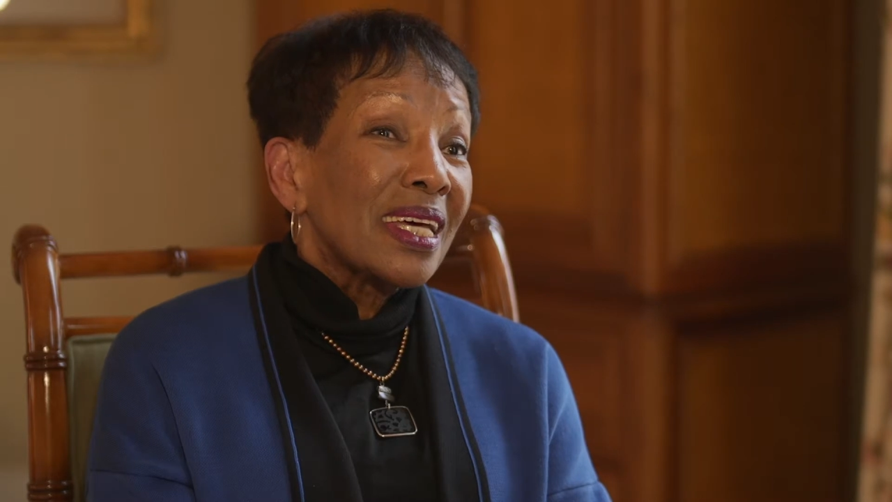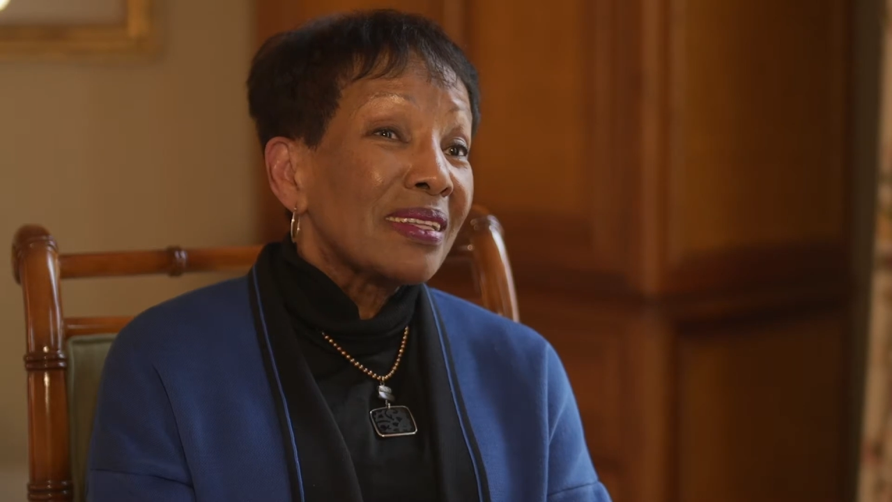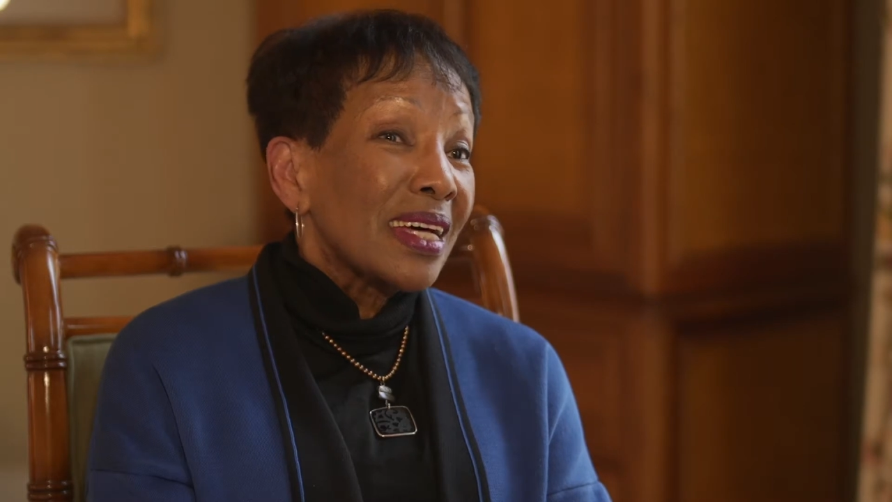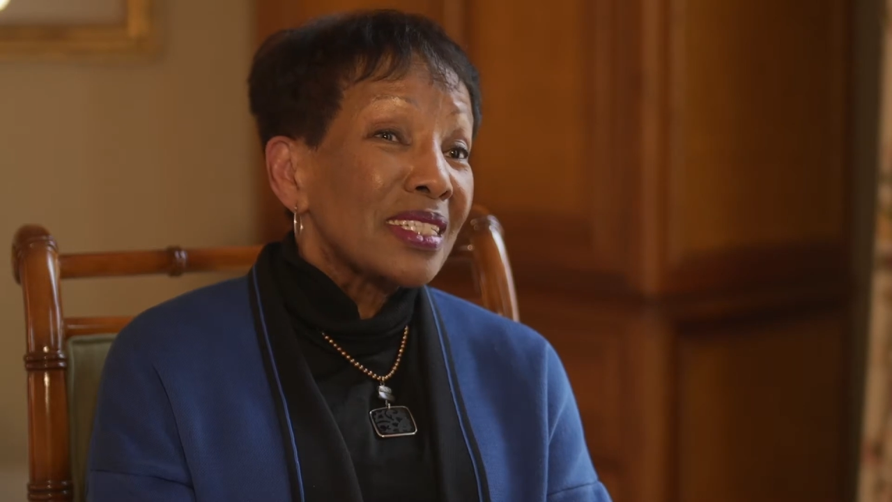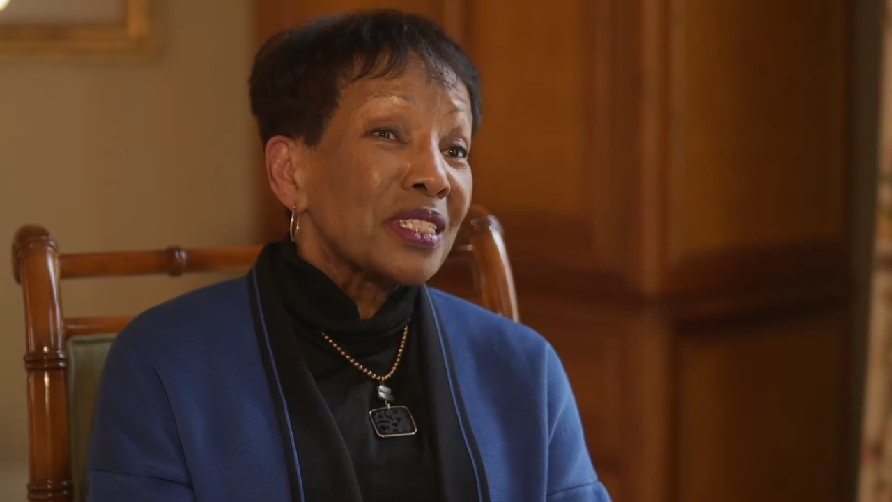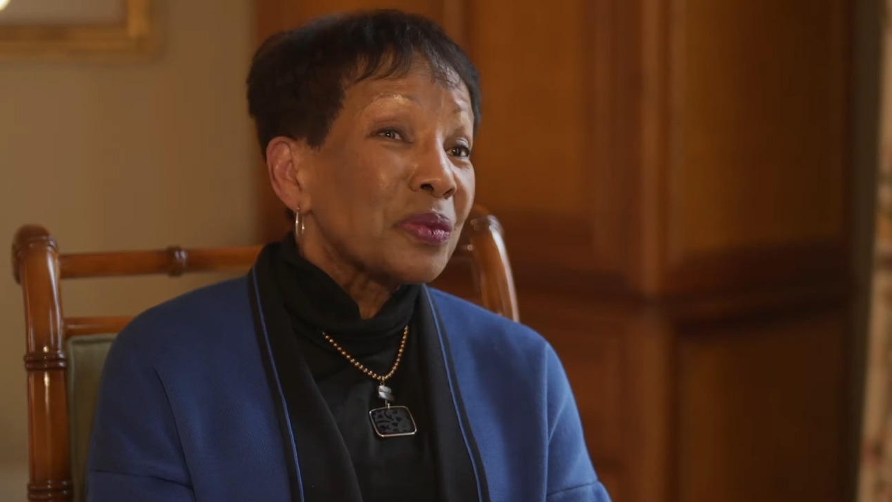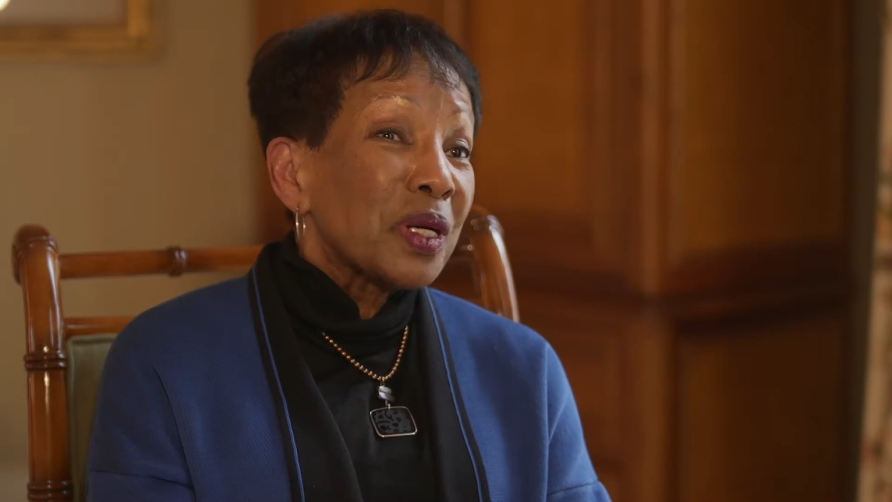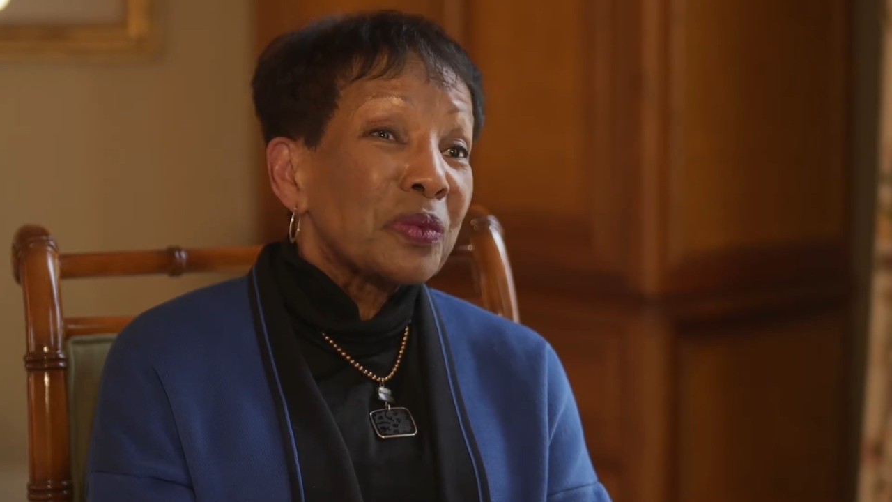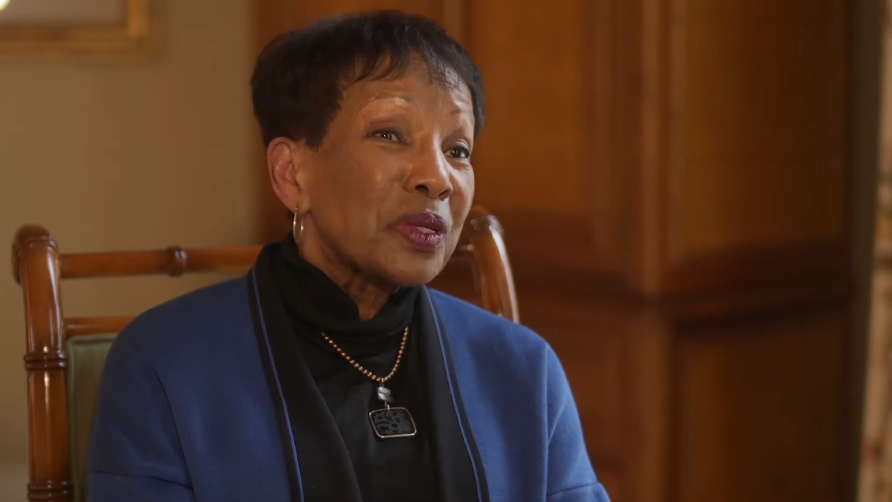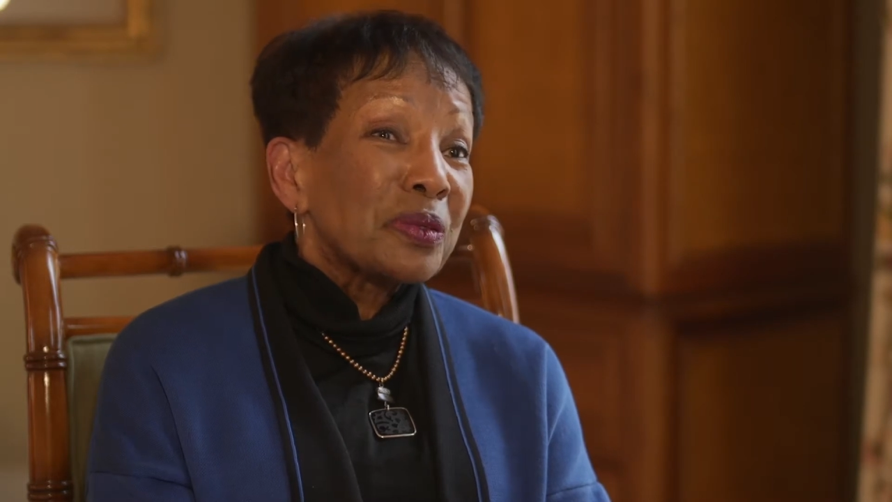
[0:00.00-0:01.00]
and that's the
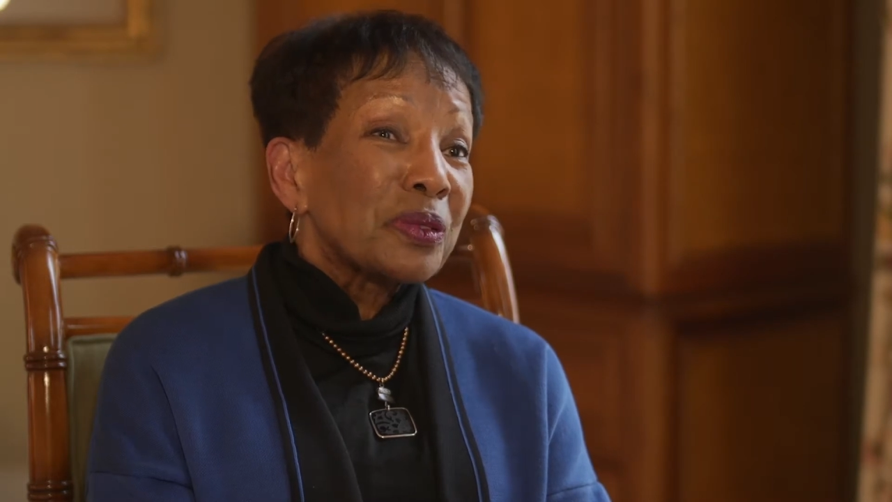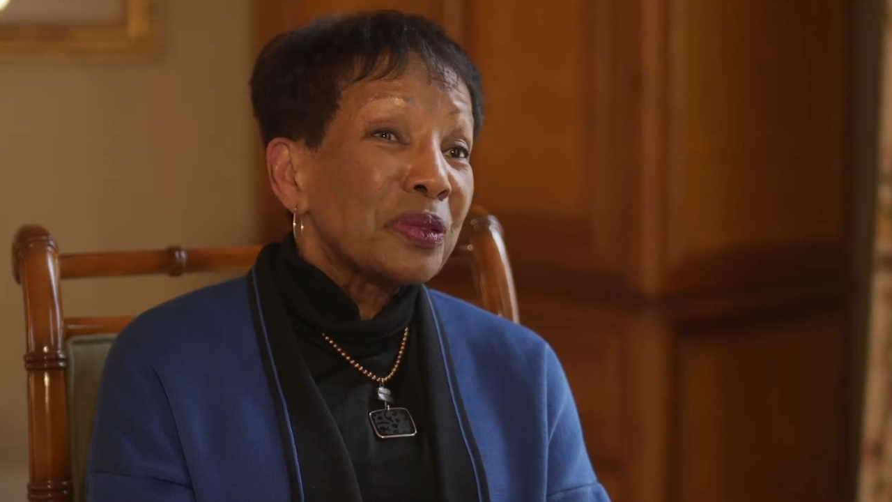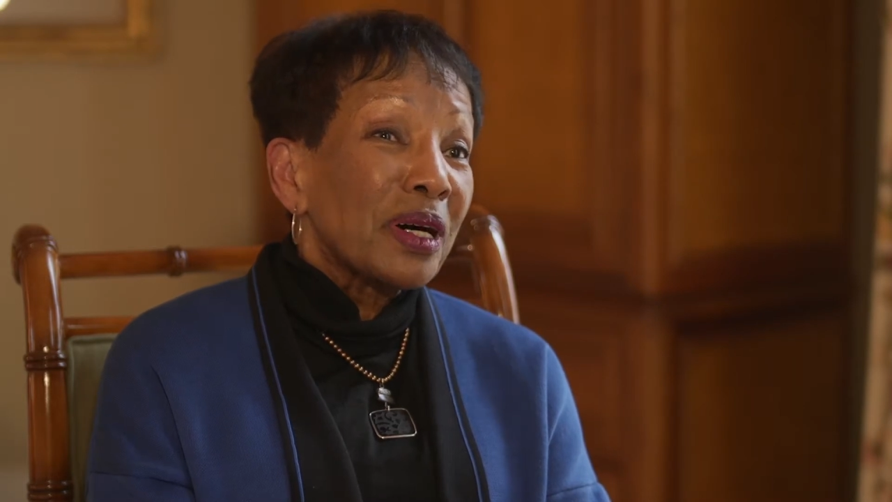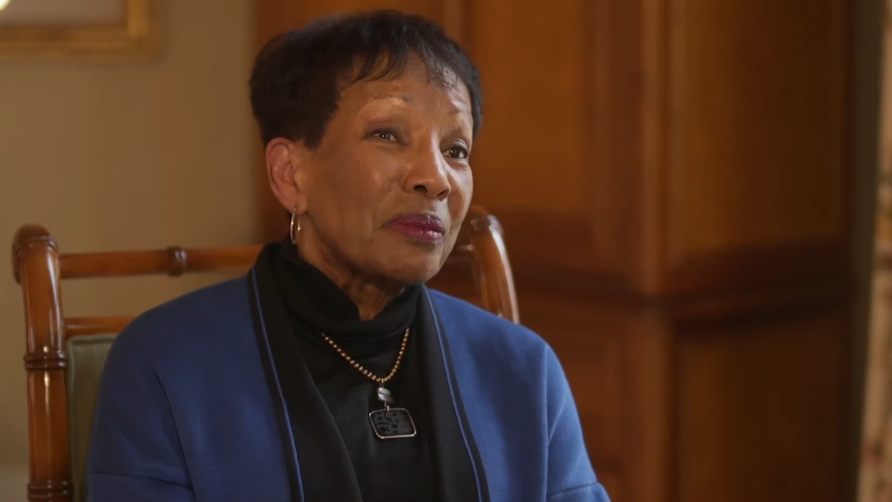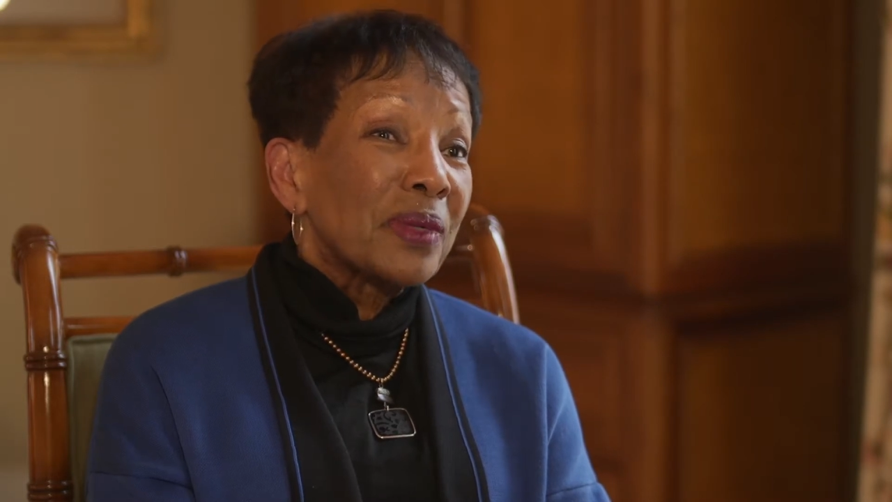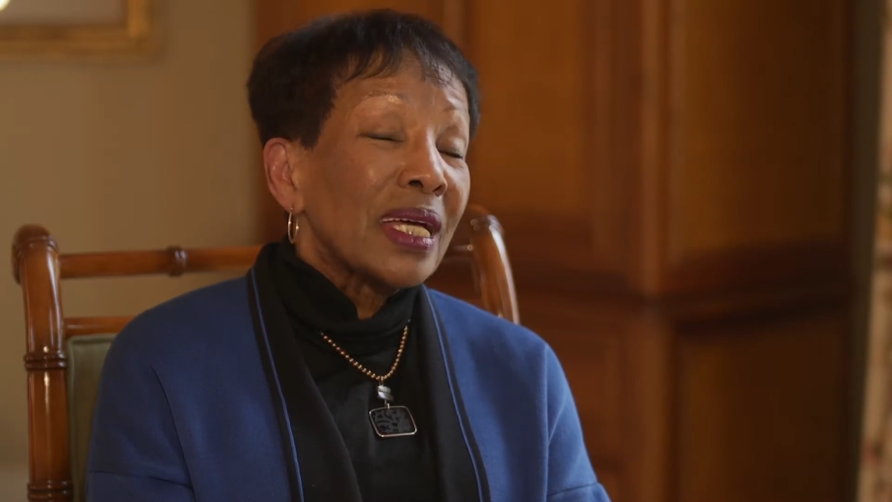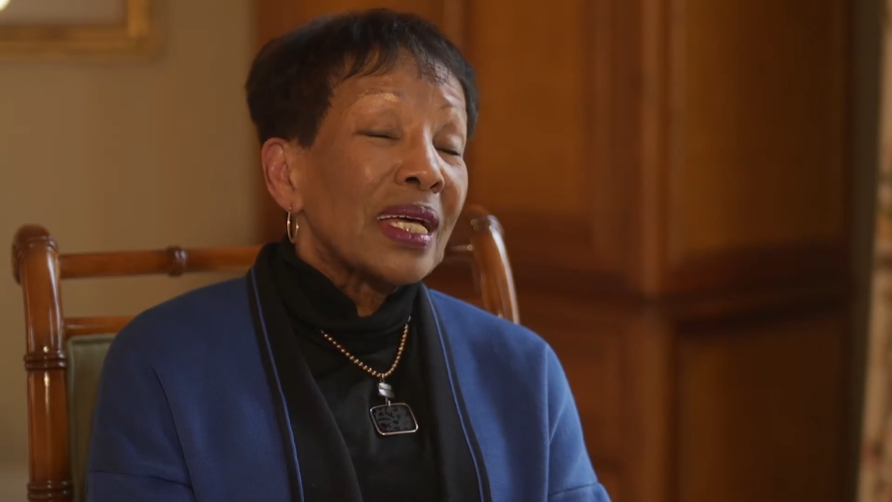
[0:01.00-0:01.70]
way we grew up.